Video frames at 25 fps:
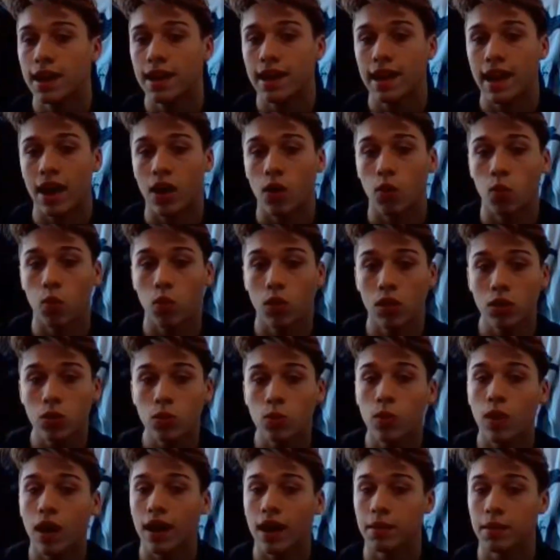Now, what
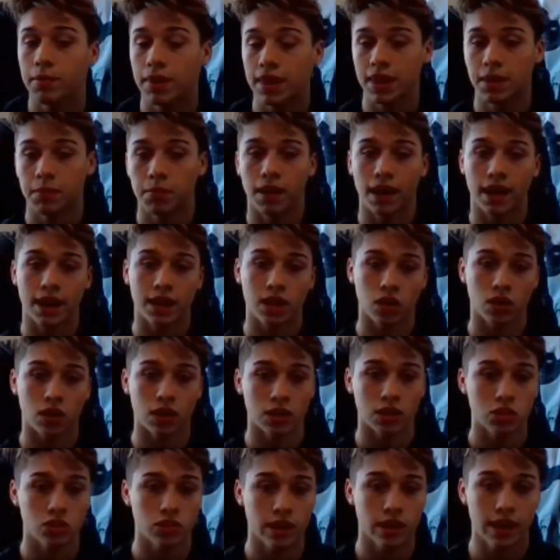do I mean by
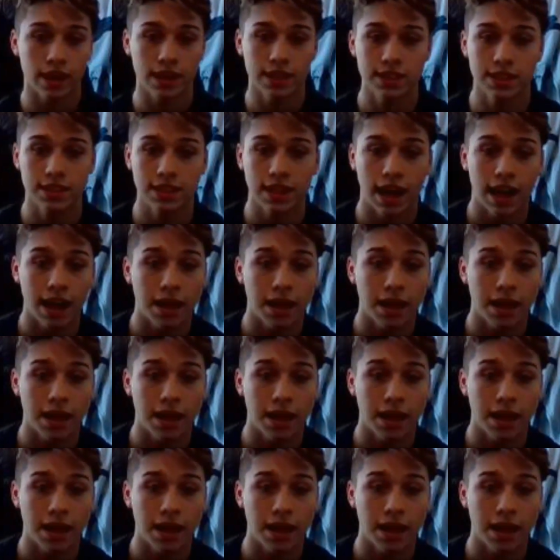contrast?